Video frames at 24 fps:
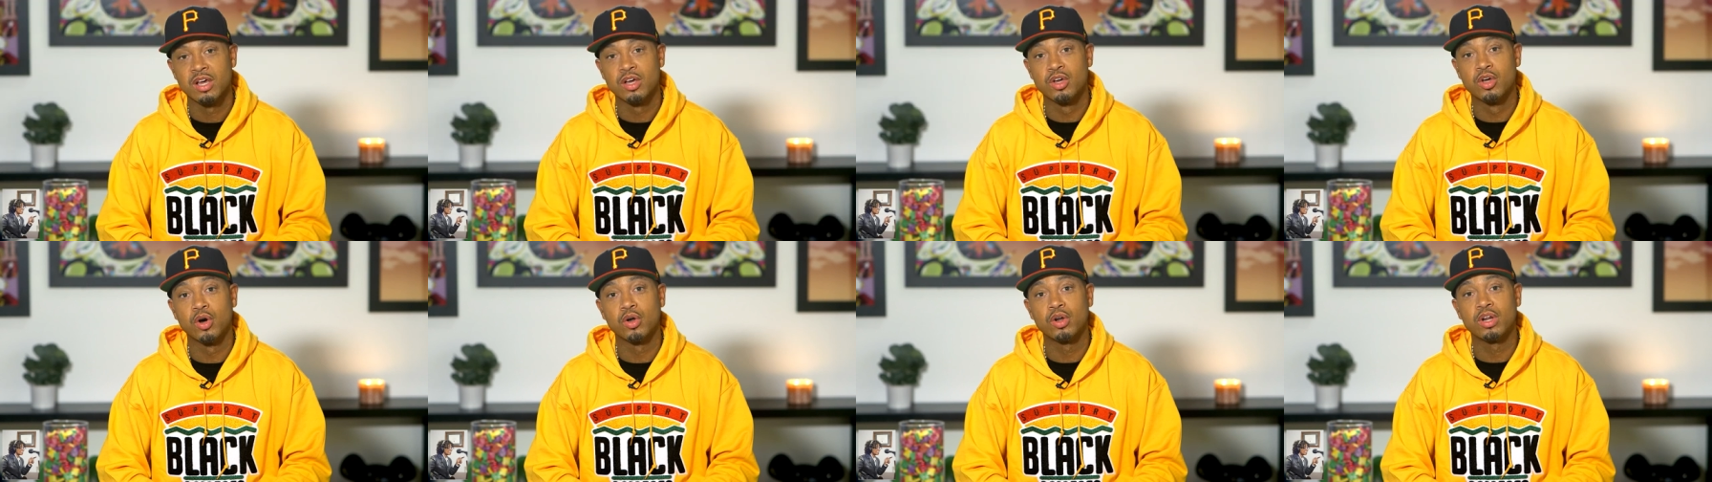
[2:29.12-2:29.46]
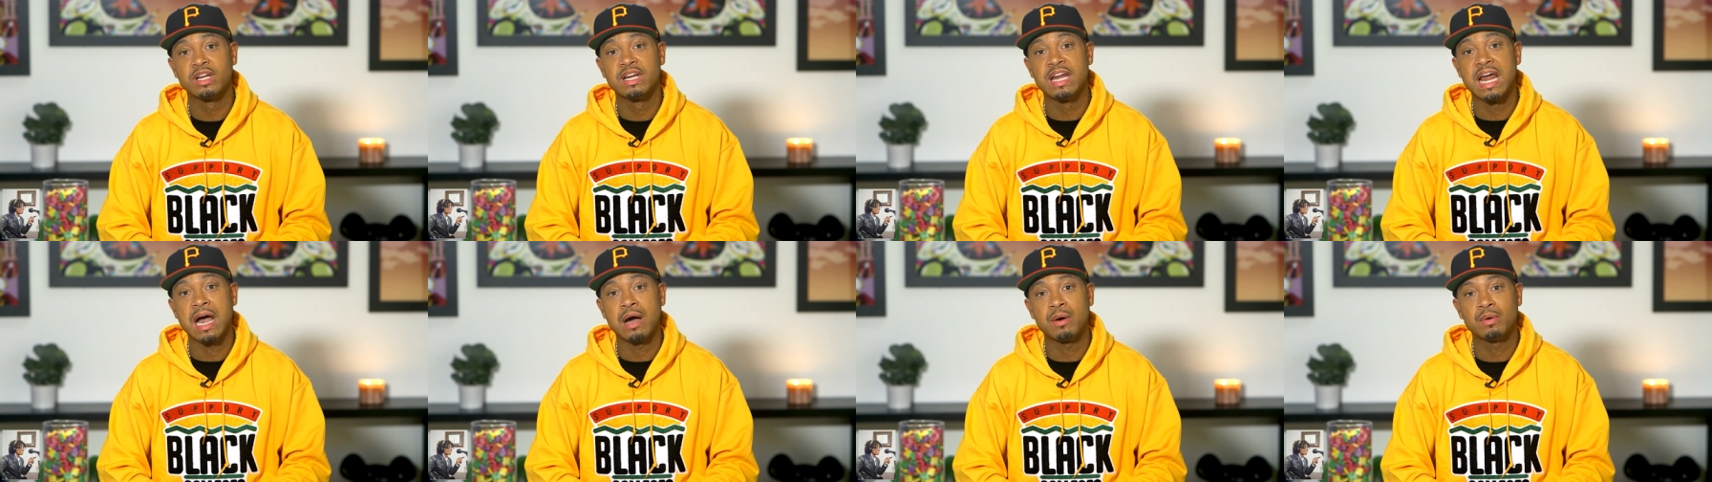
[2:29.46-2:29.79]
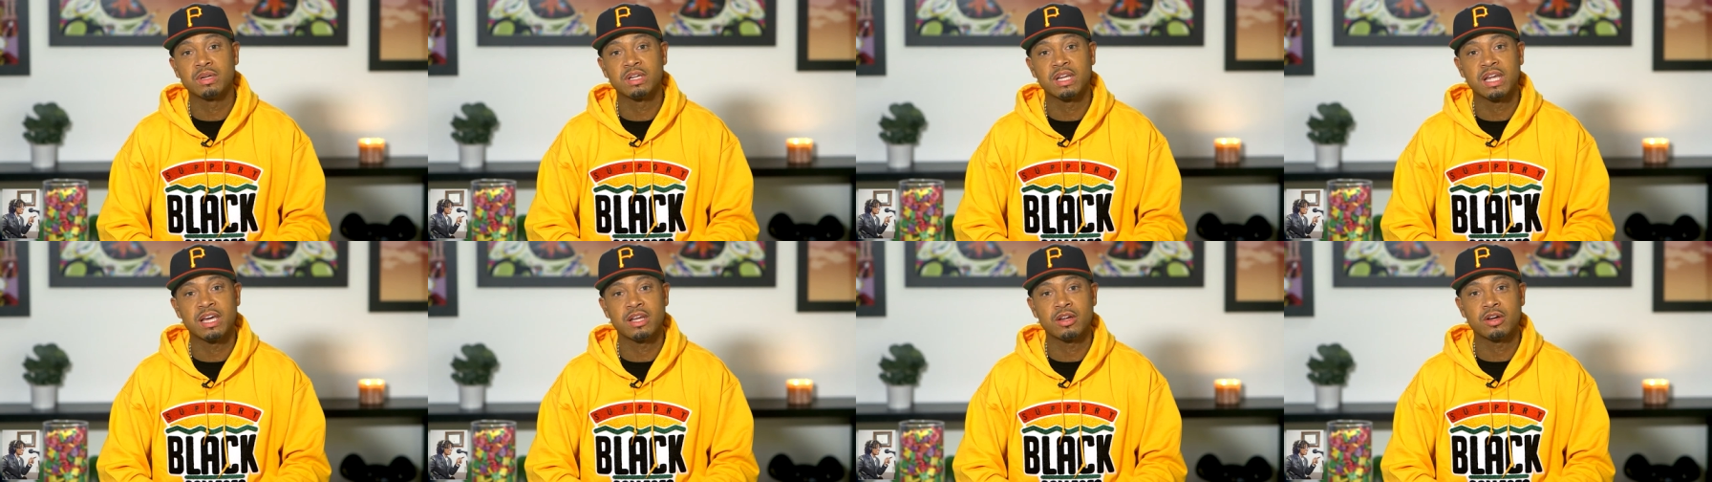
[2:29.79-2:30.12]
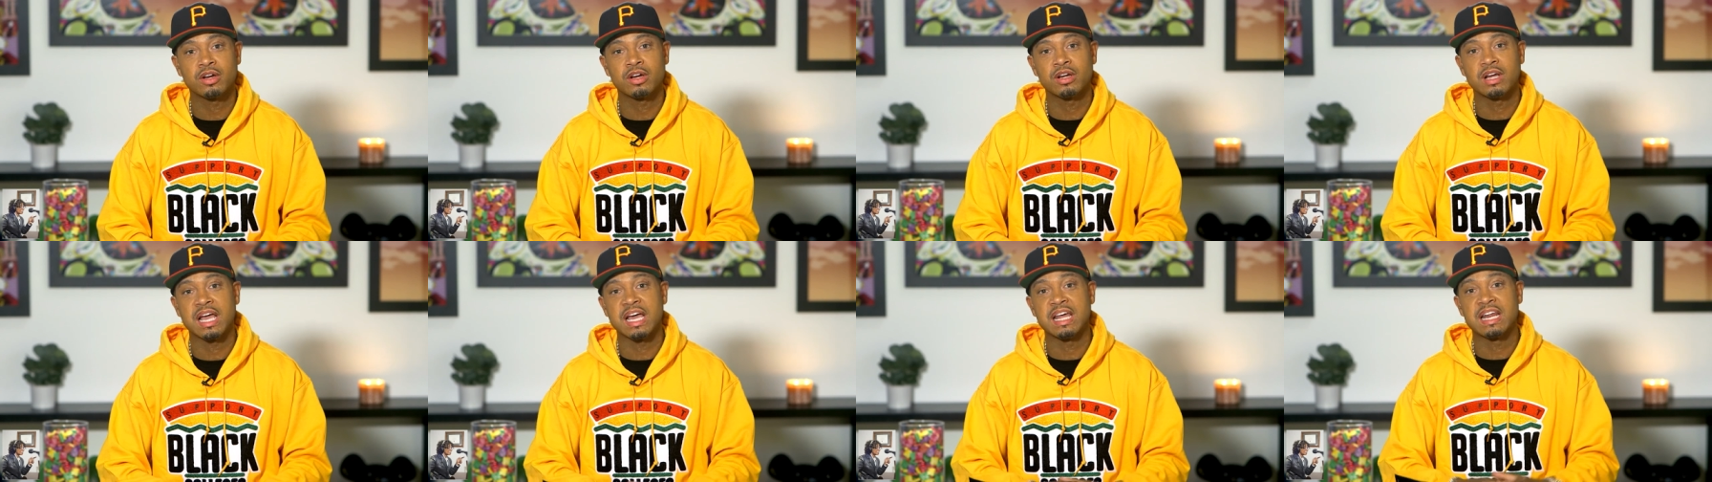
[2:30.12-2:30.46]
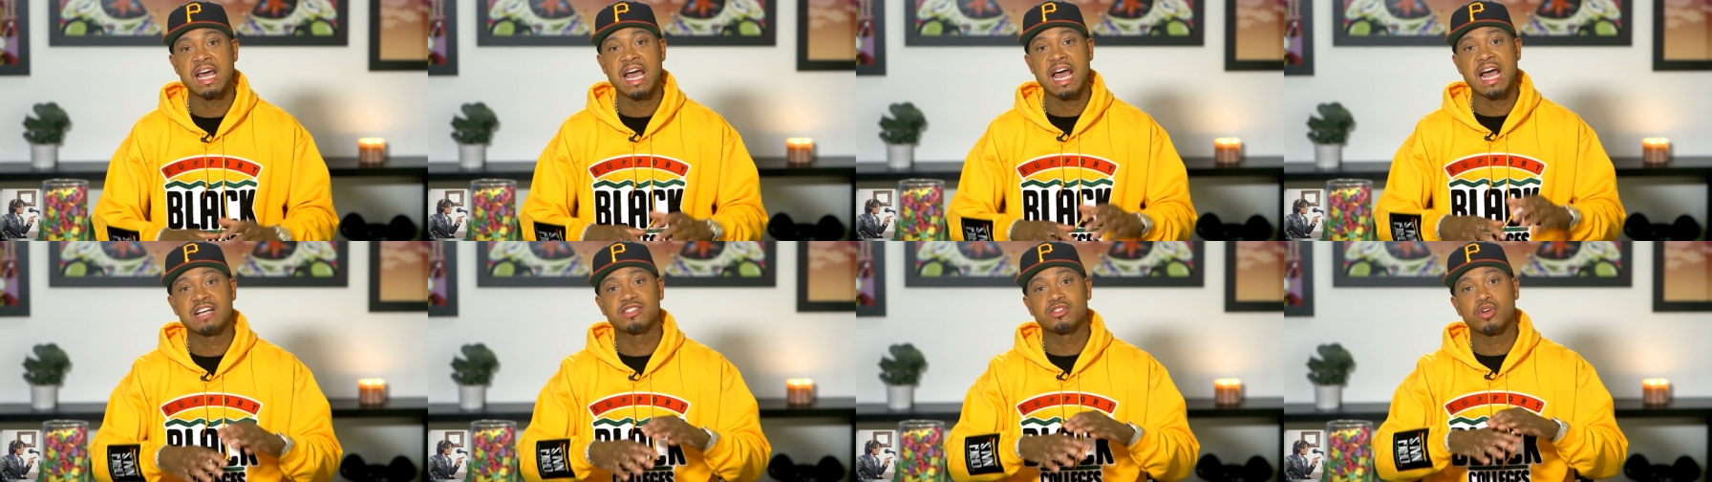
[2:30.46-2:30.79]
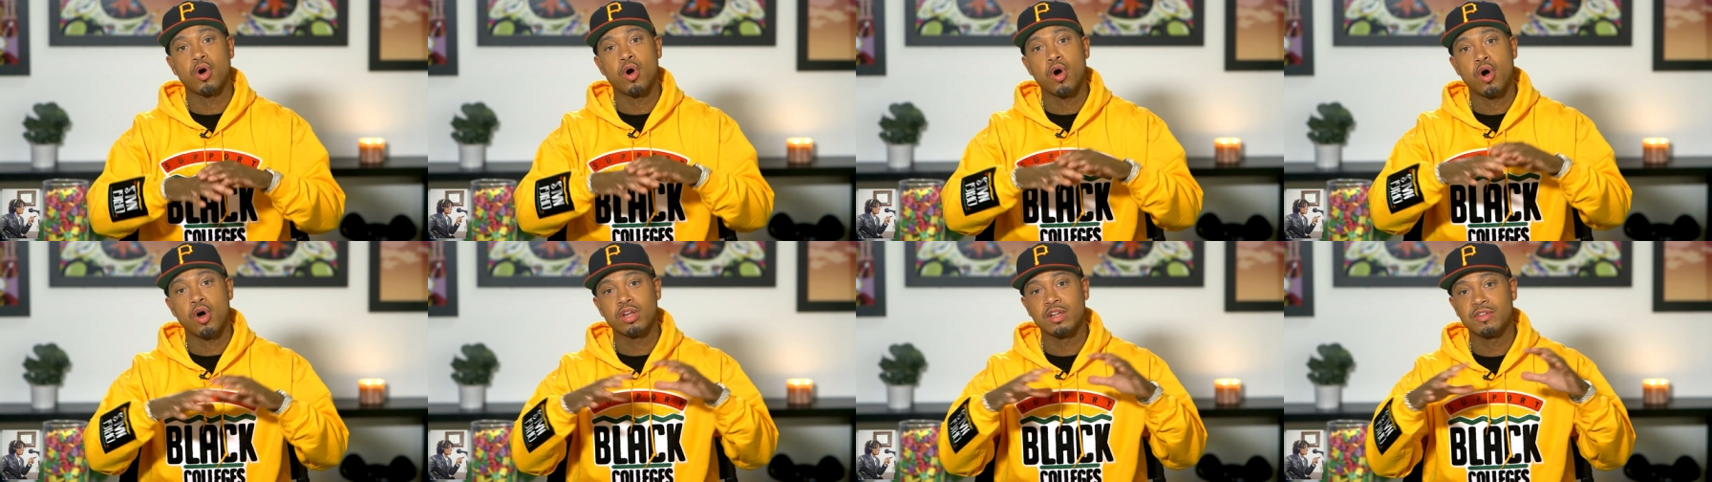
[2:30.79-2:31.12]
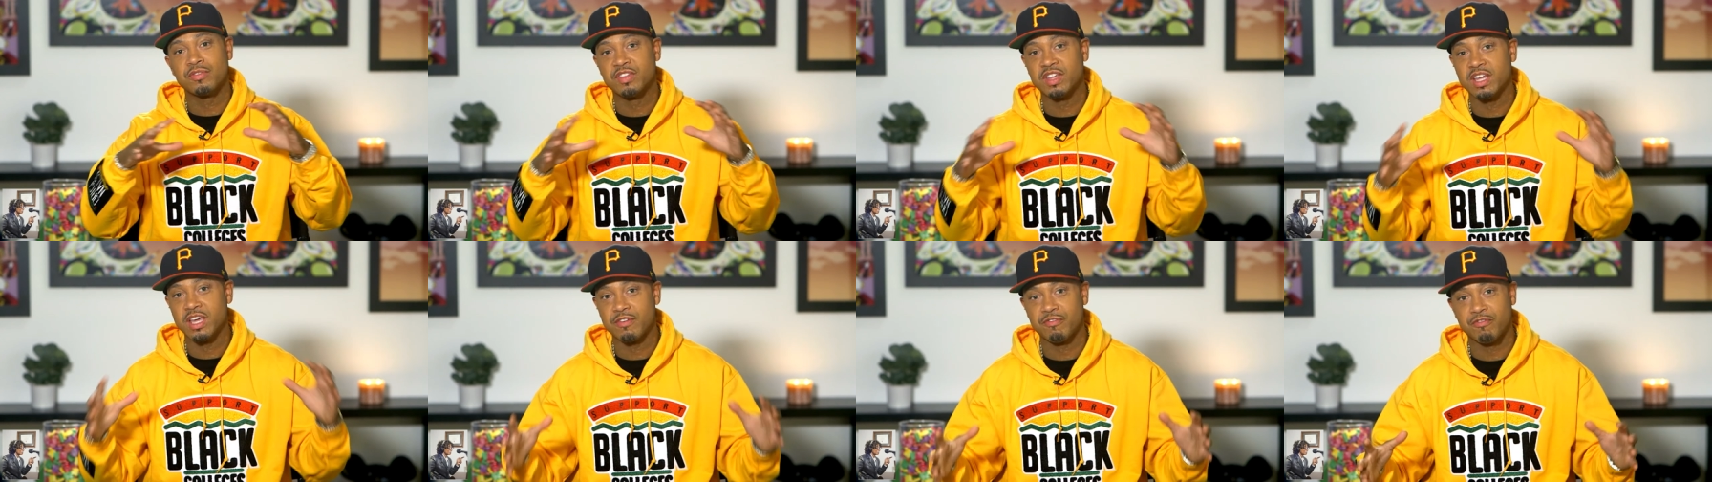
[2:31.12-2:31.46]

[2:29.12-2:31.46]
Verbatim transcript: Go to Now and Later, and it has all of the